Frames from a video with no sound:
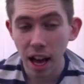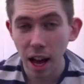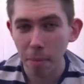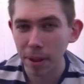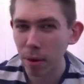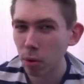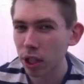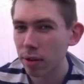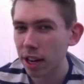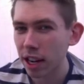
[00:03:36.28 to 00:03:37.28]
But that was
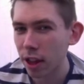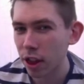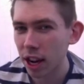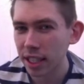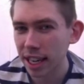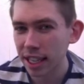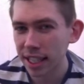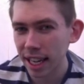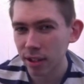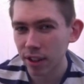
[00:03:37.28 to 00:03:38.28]
only like a 30-second
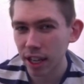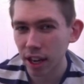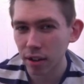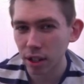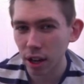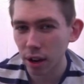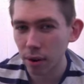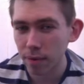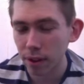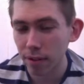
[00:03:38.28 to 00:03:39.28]
test video, so
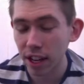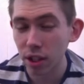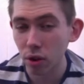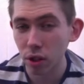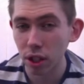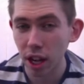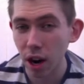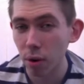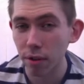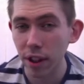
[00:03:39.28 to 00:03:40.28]
fingers crossed that the
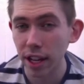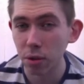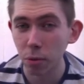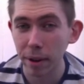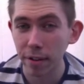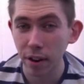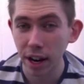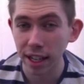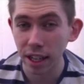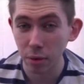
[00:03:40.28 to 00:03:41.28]
whole of this will be
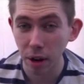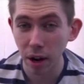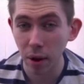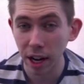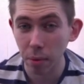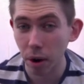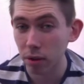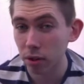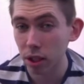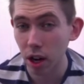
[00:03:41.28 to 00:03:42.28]
fine as well, and it won't
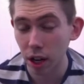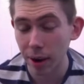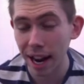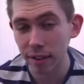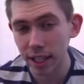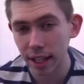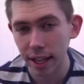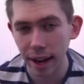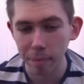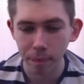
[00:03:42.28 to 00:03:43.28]
start going out of sync
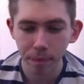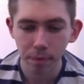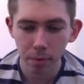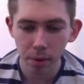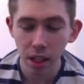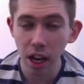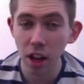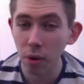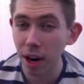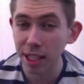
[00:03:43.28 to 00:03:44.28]
again.
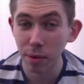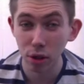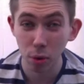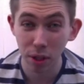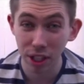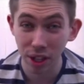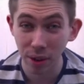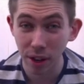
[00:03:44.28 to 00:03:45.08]
Otherwise, I'm not sure what to do.